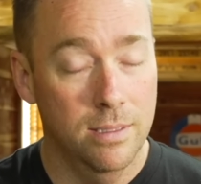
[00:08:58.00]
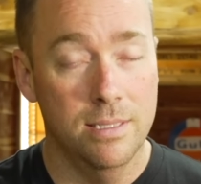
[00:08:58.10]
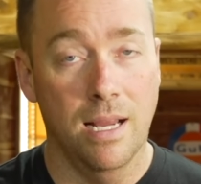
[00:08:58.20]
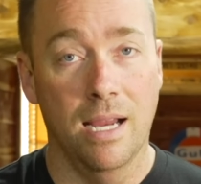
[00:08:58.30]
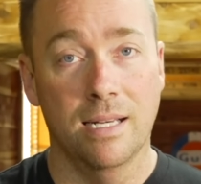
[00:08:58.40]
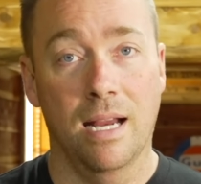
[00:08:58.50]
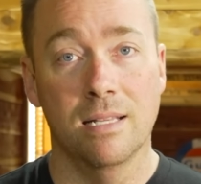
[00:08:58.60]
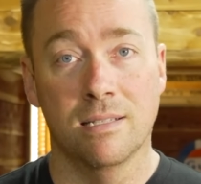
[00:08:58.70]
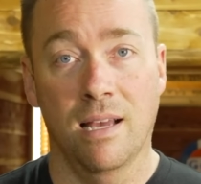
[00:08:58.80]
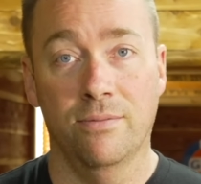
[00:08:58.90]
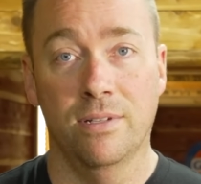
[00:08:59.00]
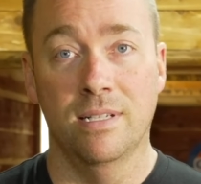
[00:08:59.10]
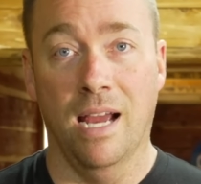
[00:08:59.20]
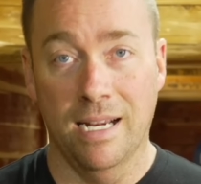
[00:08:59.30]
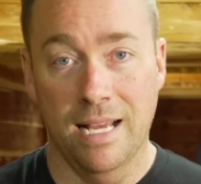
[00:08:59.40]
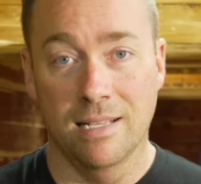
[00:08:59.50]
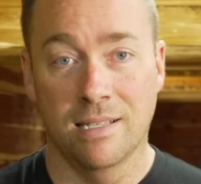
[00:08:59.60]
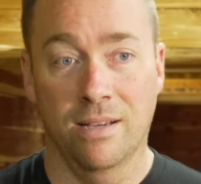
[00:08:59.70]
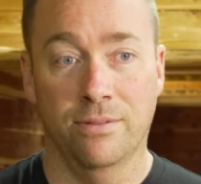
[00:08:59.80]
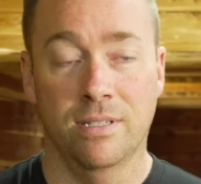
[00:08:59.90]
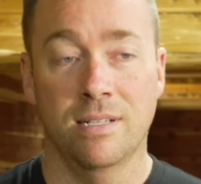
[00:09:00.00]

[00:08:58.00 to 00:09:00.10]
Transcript: 997, 987,